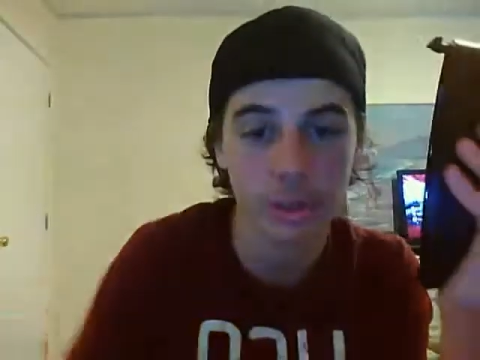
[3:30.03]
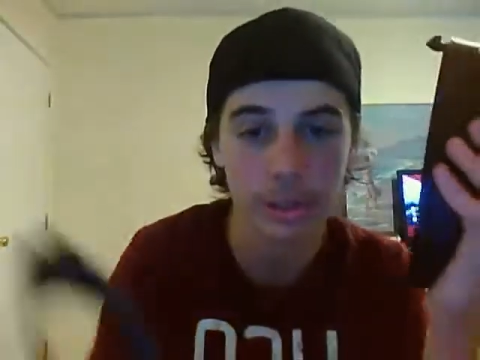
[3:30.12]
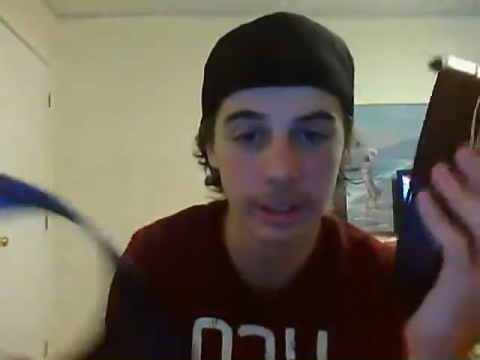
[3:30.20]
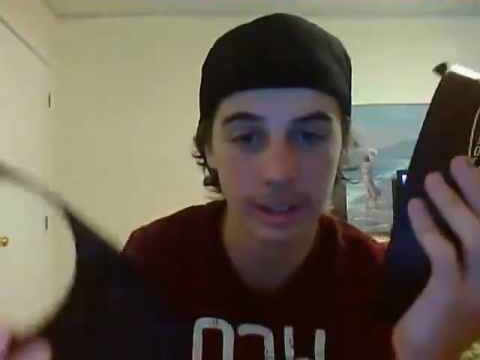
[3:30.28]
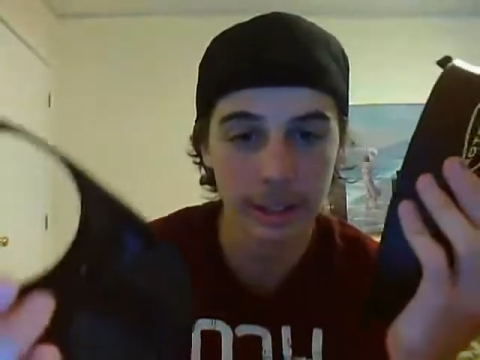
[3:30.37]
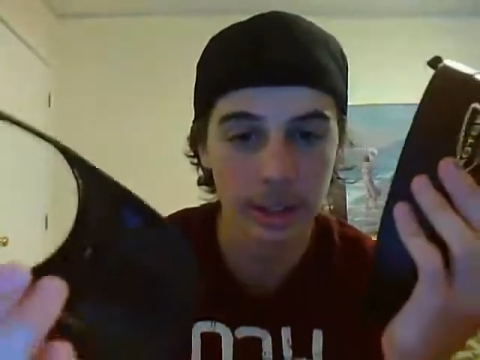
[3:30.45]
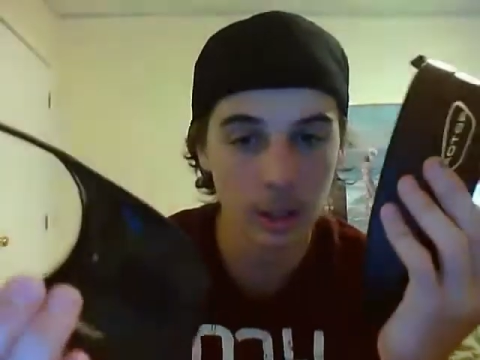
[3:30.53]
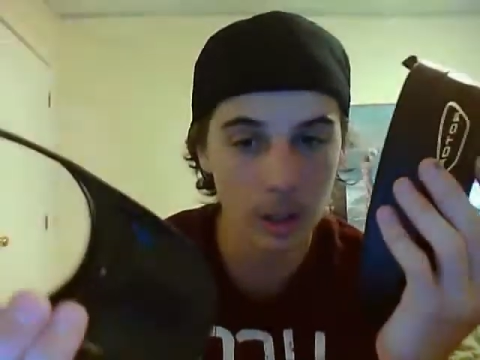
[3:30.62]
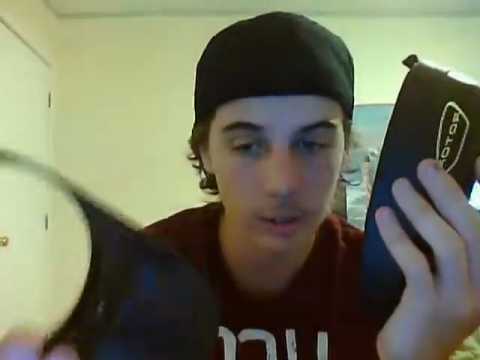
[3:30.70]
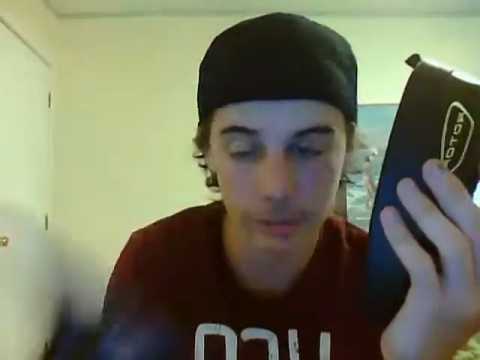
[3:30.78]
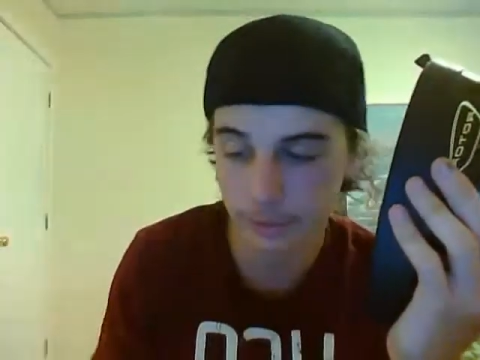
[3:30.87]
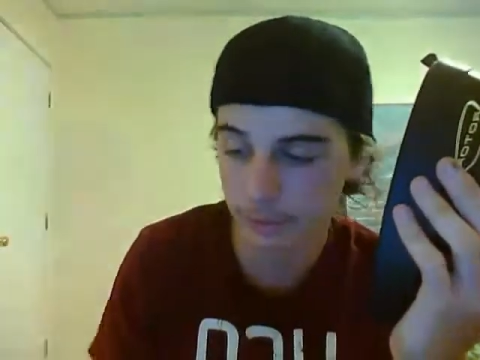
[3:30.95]
take that
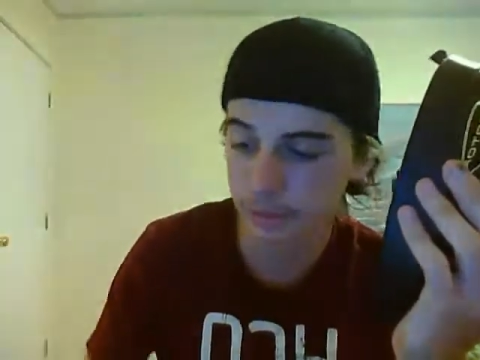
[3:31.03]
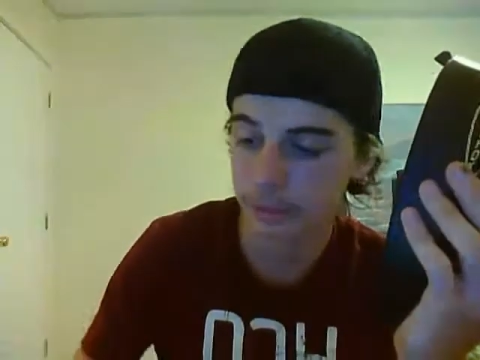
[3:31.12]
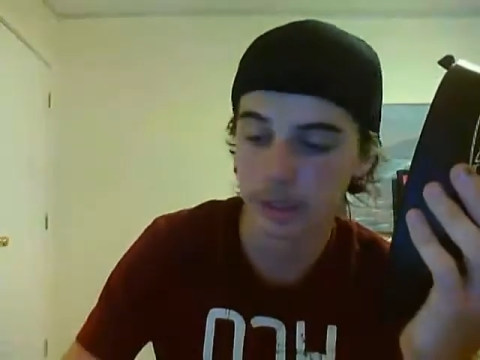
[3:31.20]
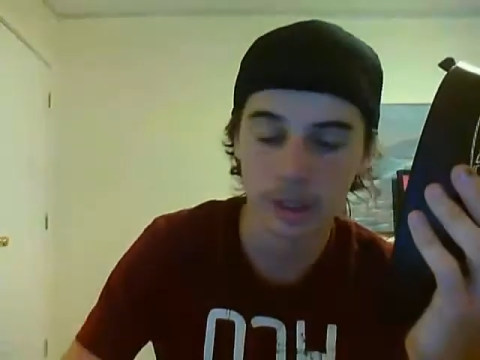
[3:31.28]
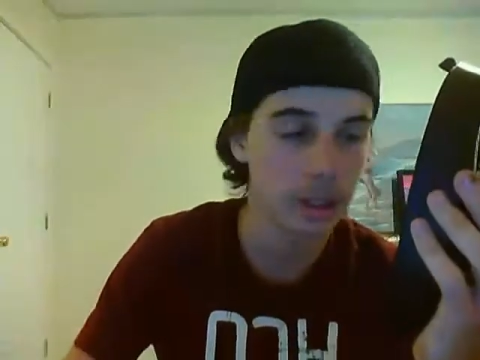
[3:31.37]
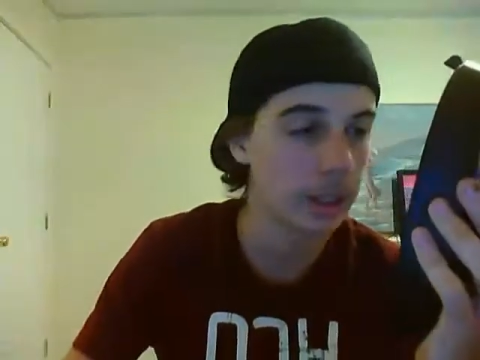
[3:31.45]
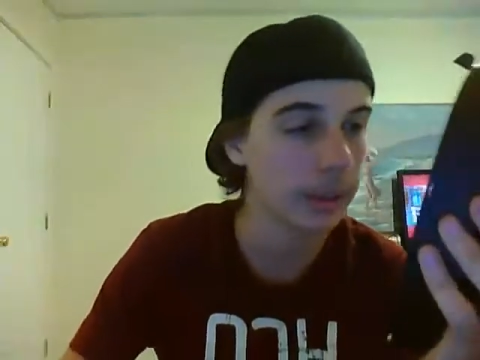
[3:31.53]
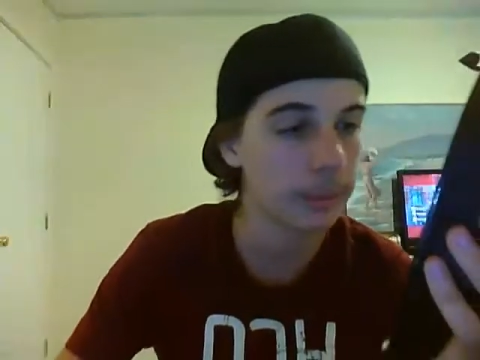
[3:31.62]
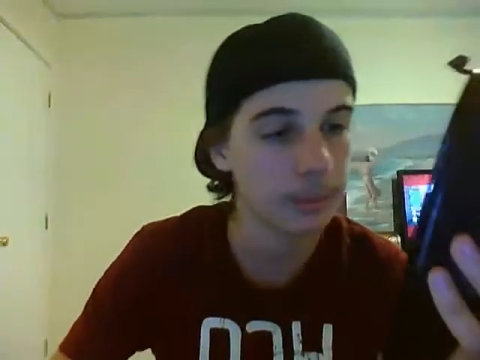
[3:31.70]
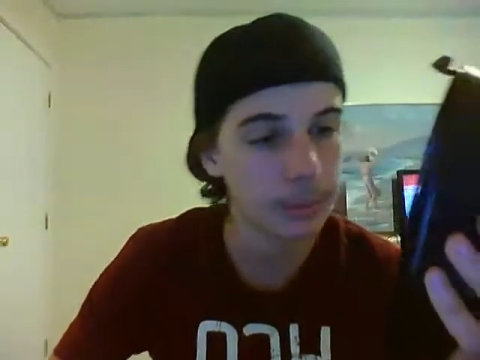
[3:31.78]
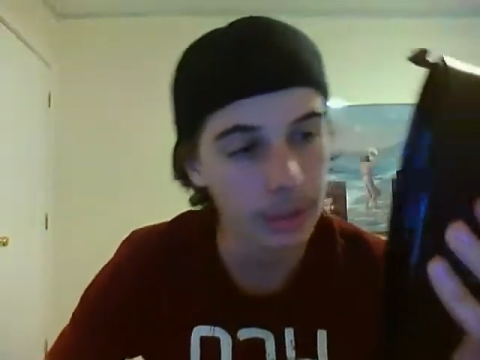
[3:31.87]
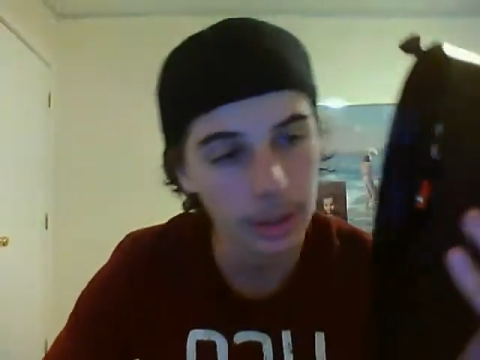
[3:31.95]
off. Alright,
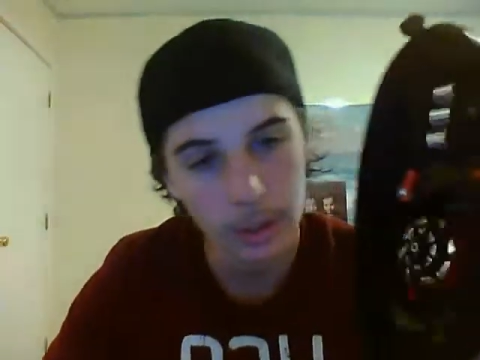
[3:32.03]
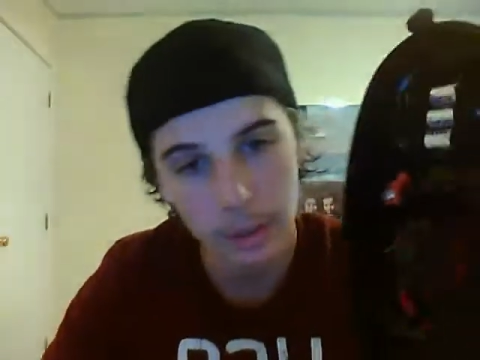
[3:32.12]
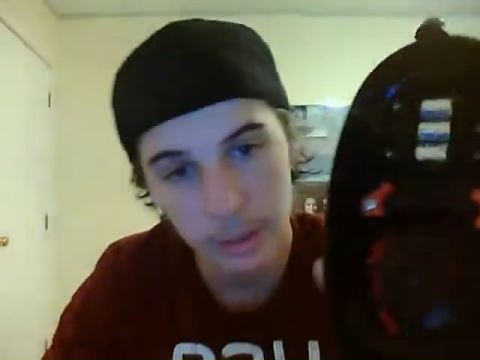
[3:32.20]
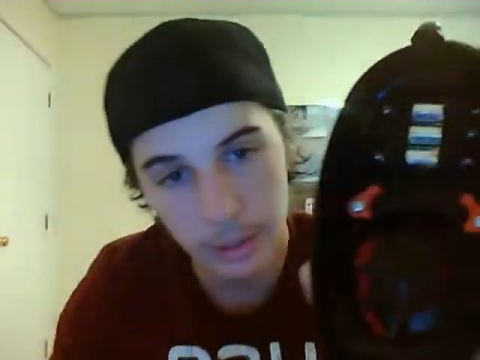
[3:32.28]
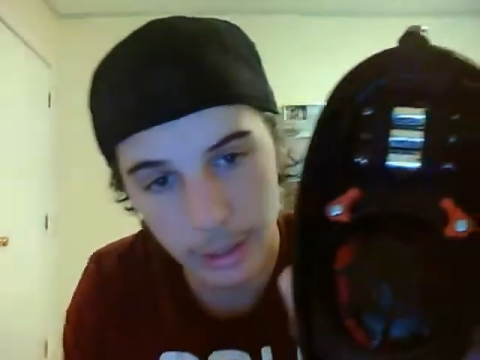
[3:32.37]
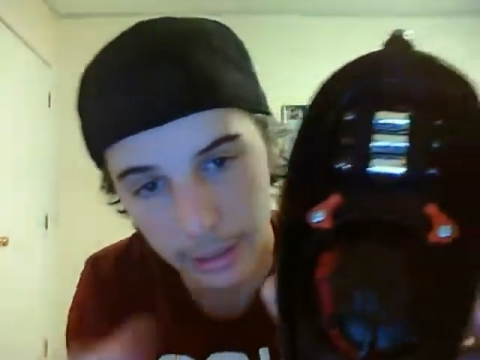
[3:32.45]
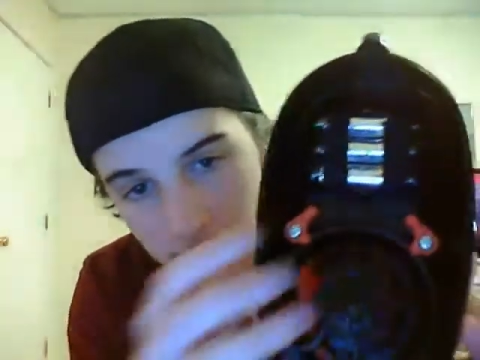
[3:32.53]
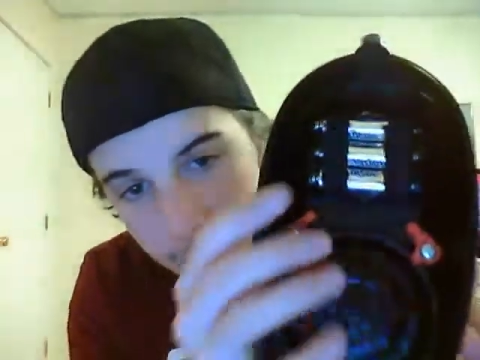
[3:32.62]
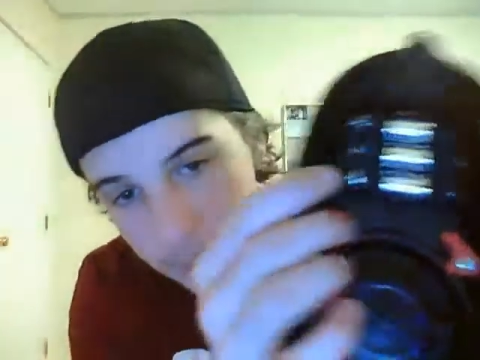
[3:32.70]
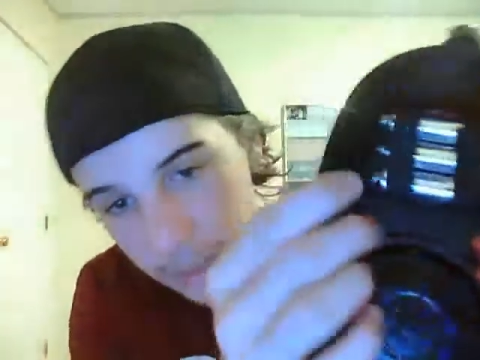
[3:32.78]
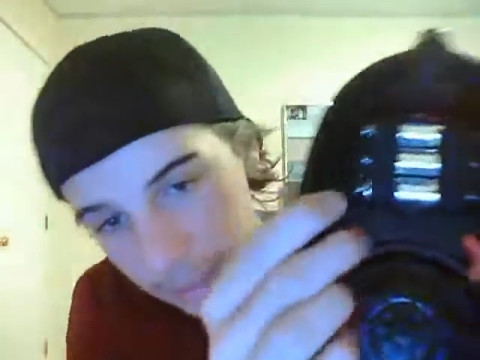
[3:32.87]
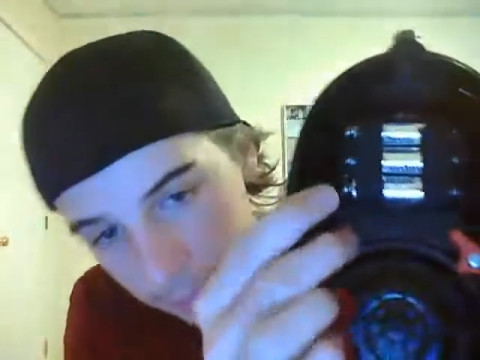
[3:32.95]
then
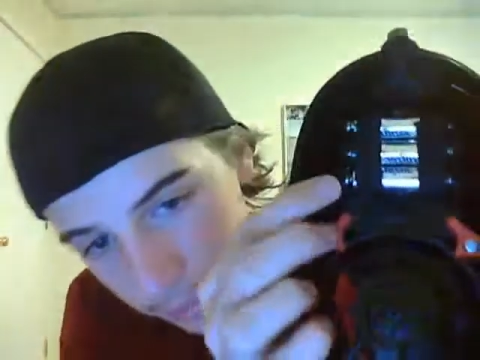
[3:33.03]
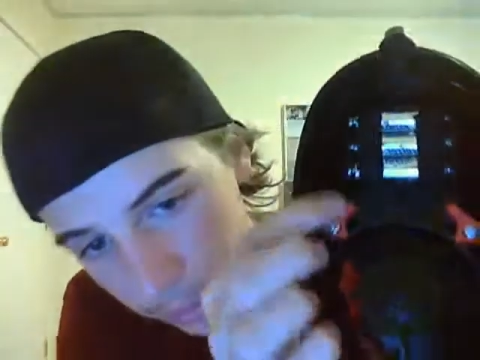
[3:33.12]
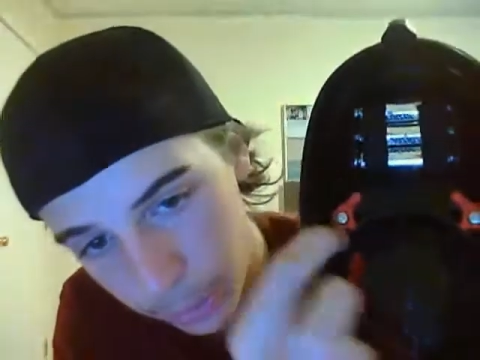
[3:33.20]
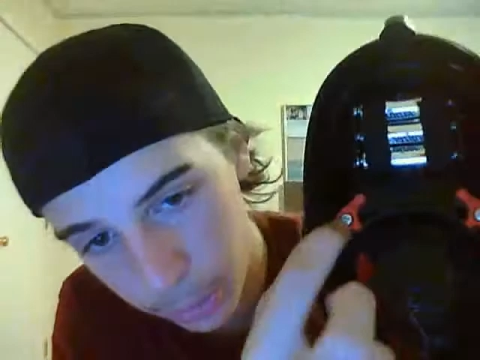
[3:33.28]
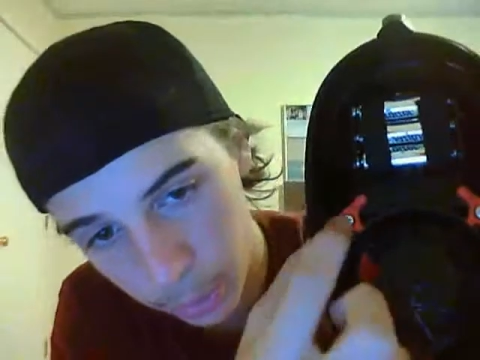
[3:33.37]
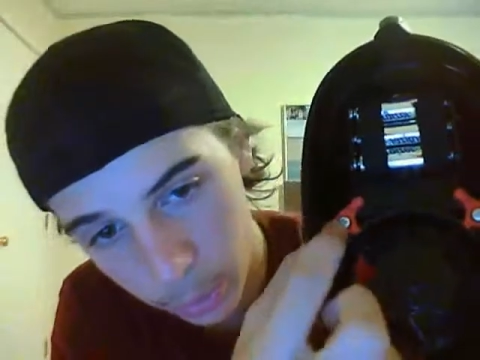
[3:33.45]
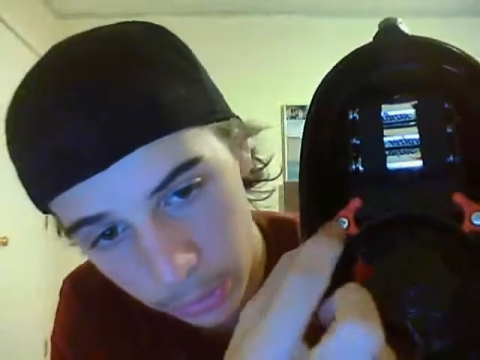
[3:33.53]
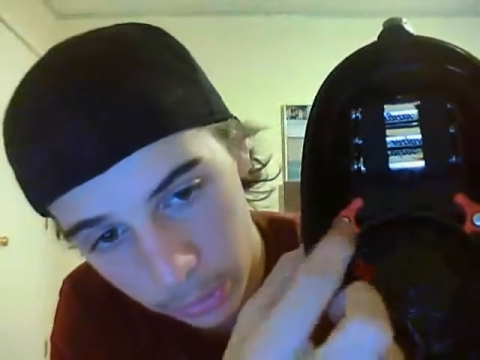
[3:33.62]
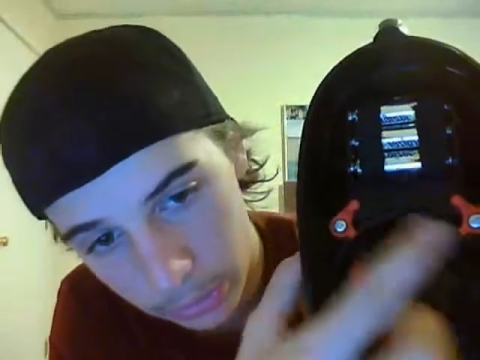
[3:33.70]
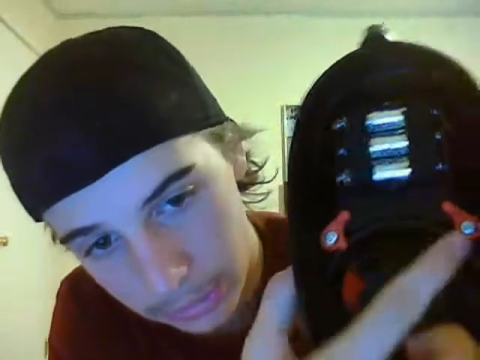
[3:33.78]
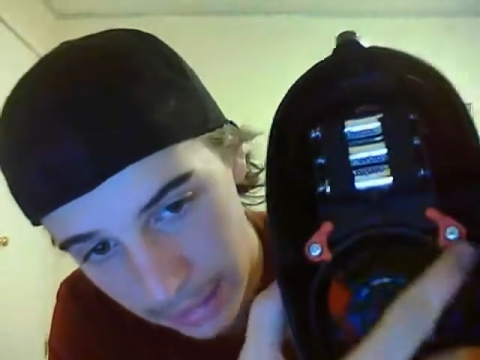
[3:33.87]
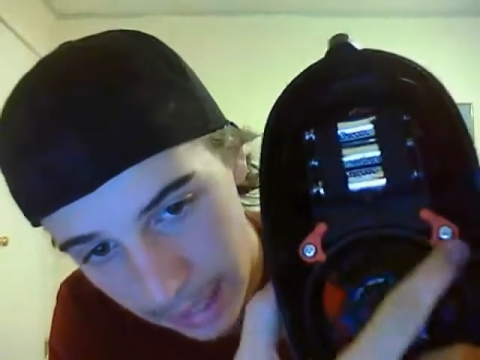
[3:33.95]
inside there's 2
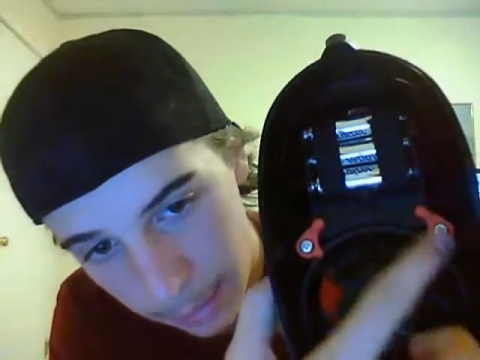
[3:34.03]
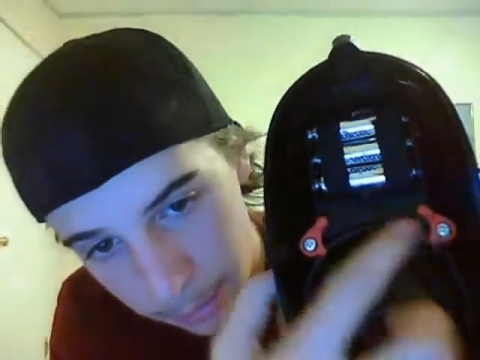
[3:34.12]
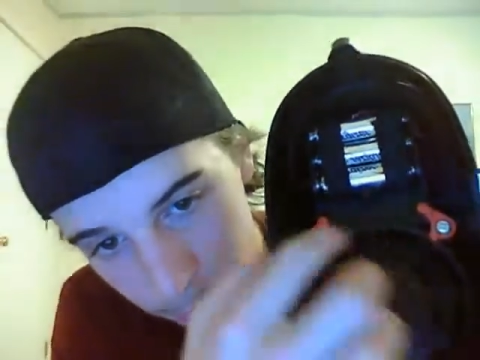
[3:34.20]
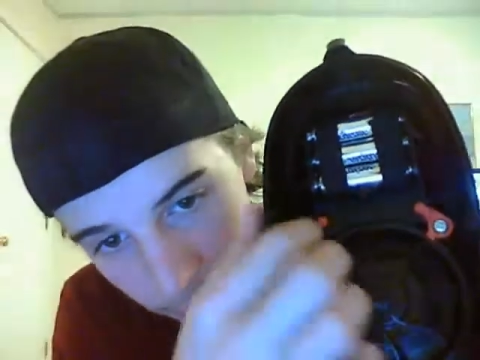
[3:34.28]
little tabs